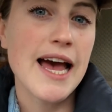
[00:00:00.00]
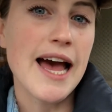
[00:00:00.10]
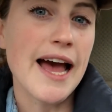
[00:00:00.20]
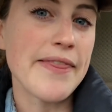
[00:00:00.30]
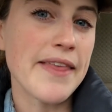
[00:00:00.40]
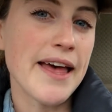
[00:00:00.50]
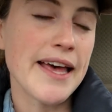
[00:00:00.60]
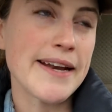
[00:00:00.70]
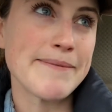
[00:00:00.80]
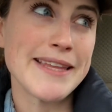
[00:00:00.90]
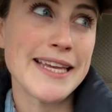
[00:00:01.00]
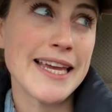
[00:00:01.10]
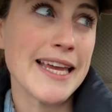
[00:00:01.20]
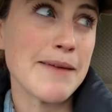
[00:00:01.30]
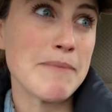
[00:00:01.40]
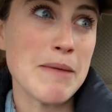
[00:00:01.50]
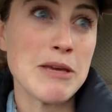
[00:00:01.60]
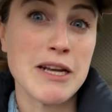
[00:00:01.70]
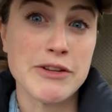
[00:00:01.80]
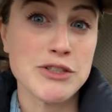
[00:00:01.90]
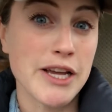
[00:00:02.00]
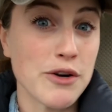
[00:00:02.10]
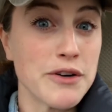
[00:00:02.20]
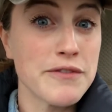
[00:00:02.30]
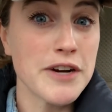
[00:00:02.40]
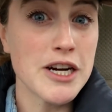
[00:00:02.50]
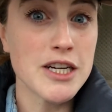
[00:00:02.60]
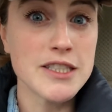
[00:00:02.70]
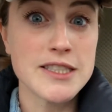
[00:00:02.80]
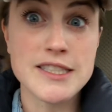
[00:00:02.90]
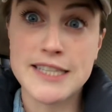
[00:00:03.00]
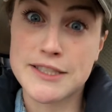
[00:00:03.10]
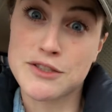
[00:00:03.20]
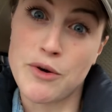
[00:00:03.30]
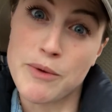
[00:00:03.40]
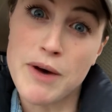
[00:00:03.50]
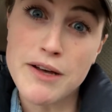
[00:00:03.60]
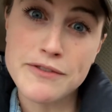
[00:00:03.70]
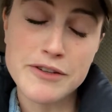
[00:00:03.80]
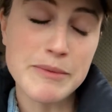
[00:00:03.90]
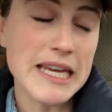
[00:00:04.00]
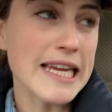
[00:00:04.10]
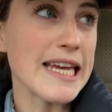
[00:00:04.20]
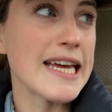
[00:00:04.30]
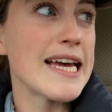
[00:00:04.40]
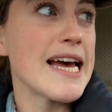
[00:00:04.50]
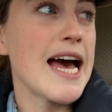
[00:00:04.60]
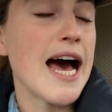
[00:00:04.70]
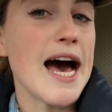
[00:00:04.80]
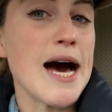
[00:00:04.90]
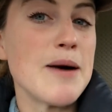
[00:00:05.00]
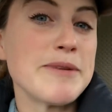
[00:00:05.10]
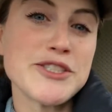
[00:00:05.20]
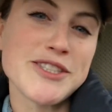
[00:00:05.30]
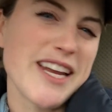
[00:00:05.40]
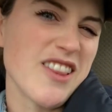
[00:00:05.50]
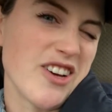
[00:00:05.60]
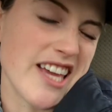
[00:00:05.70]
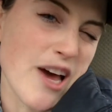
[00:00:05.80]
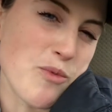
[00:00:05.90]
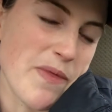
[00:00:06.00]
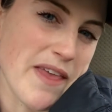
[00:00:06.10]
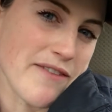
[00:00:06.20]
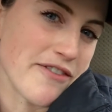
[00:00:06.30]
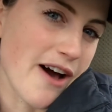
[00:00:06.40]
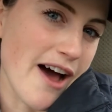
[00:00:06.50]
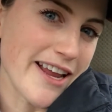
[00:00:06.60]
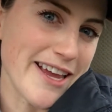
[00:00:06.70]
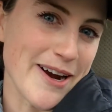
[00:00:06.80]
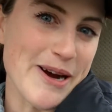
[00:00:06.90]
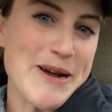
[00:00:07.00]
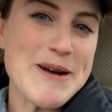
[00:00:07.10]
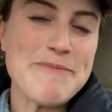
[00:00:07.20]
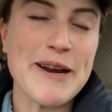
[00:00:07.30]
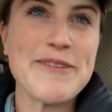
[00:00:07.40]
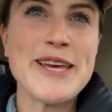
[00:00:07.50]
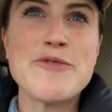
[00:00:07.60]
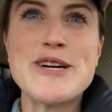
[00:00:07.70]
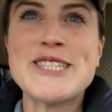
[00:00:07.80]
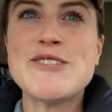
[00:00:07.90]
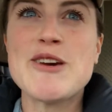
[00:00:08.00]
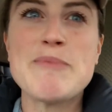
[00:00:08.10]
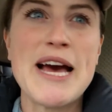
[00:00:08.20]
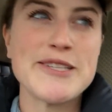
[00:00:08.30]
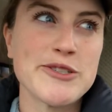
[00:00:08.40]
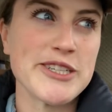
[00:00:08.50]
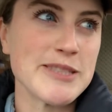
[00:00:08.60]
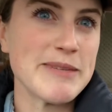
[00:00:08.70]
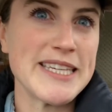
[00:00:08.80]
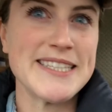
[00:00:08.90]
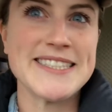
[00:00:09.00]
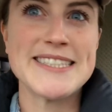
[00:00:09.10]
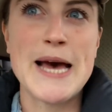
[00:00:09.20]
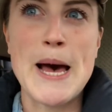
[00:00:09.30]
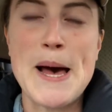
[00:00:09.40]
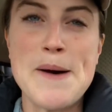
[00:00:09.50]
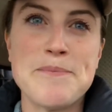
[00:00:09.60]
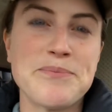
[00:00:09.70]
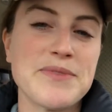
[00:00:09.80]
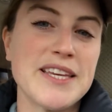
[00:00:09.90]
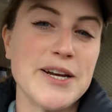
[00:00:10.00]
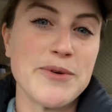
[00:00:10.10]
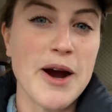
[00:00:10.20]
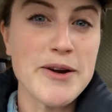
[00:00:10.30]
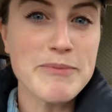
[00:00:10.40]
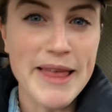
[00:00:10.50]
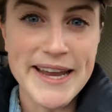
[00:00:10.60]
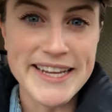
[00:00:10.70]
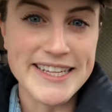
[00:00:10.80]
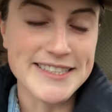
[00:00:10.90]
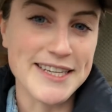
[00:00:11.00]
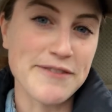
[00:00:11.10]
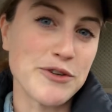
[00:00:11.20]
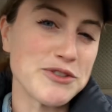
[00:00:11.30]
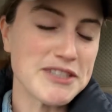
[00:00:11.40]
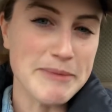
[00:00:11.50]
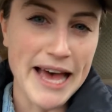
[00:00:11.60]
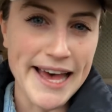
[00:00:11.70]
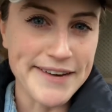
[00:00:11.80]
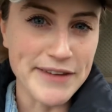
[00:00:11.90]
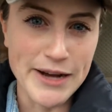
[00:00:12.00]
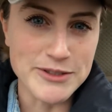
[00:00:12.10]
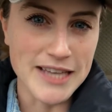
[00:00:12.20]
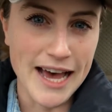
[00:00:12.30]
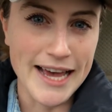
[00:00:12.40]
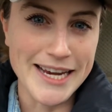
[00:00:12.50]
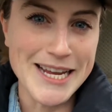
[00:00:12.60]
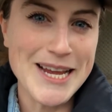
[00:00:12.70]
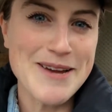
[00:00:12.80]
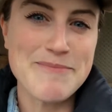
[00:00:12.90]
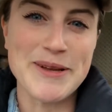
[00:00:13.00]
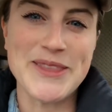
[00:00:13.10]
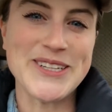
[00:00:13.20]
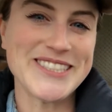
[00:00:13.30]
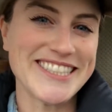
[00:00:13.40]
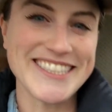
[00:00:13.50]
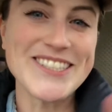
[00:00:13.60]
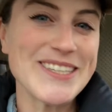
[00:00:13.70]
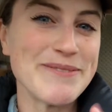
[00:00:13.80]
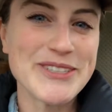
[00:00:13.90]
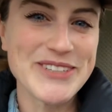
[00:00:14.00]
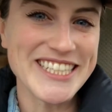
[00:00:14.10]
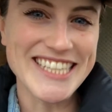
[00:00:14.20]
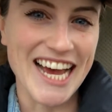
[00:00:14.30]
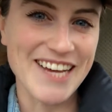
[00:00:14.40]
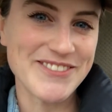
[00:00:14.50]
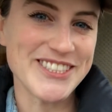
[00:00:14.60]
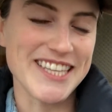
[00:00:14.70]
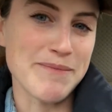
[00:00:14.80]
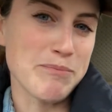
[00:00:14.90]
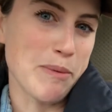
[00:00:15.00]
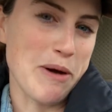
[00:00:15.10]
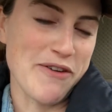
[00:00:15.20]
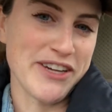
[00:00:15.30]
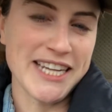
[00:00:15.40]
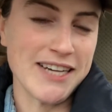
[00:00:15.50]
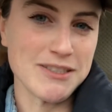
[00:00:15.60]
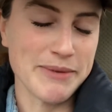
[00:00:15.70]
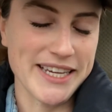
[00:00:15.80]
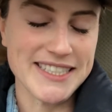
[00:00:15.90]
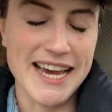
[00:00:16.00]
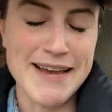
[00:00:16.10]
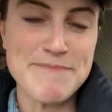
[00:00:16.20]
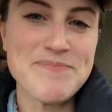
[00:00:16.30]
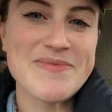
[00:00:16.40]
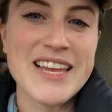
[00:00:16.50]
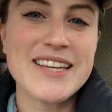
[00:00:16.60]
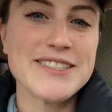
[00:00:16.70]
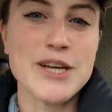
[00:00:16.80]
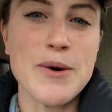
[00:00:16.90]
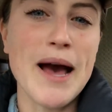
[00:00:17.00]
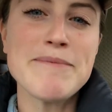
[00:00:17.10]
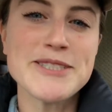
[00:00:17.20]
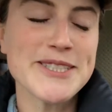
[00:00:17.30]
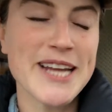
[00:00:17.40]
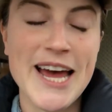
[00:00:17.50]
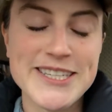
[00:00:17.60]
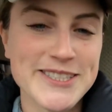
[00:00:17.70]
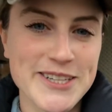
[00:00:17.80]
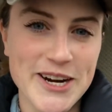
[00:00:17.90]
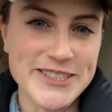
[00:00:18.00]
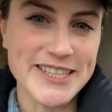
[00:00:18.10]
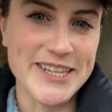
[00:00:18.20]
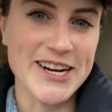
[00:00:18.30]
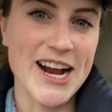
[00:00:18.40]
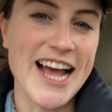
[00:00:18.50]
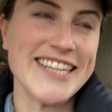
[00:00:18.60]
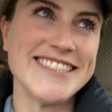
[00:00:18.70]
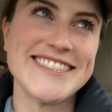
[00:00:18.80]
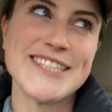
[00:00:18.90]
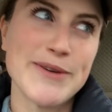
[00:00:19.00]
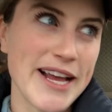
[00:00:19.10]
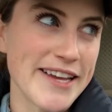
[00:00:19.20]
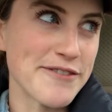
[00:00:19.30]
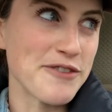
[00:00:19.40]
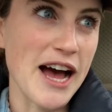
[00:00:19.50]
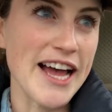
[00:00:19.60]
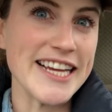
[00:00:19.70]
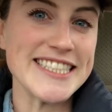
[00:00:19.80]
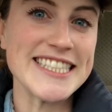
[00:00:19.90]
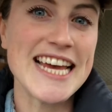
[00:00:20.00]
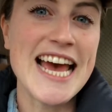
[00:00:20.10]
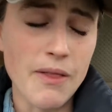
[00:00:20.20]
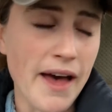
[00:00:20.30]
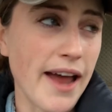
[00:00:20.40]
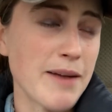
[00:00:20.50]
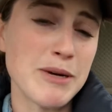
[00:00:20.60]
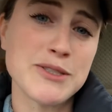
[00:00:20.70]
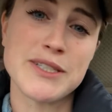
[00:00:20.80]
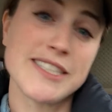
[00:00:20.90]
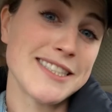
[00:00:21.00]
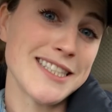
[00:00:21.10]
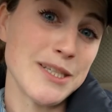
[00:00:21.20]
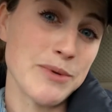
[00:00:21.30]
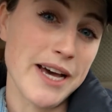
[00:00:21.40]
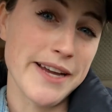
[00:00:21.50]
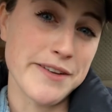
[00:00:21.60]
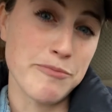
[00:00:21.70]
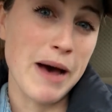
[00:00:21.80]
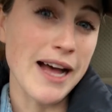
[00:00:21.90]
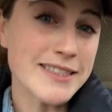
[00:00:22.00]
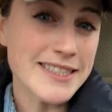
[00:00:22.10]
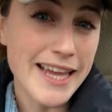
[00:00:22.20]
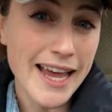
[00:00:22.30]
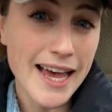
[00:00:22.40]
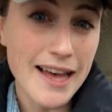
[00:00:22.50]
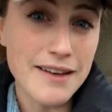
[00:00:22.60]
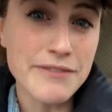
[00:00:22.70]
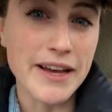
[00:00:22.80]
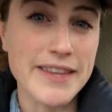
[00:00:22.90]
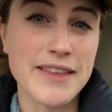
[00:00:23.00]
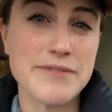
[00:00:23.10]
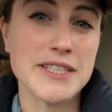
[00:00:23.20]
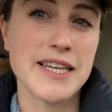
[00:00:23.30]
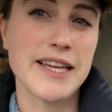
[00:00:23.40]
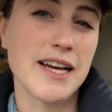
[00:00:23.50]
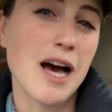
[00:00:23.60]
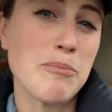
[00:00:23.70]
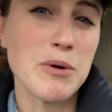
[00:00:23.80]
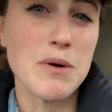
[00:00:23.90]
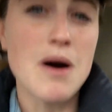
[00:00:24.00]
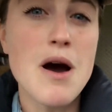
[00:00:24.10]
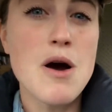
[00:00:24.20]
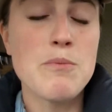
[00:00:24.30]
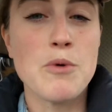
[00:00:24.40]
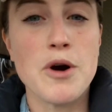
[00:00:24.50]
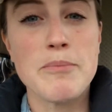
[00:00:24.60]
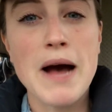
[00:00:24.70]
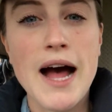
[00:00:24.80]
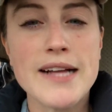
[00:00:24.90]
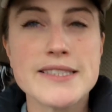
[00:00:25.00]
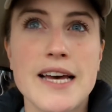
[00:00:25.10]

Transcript: And then I'm thinking maybe another staghorn fern since that's going well for me. Um, and just kind of looking at what they've got here. But I feel like once you get past Christmas, um, you know, garden planning is like full steam ahead outside, but there's this little in between time, which is like the perfect houseplant time. So I'm just gonna head into the garden center and see what I can find. That I'm also gonna see what kind of pots they have. I'd love to get like a couple more pots.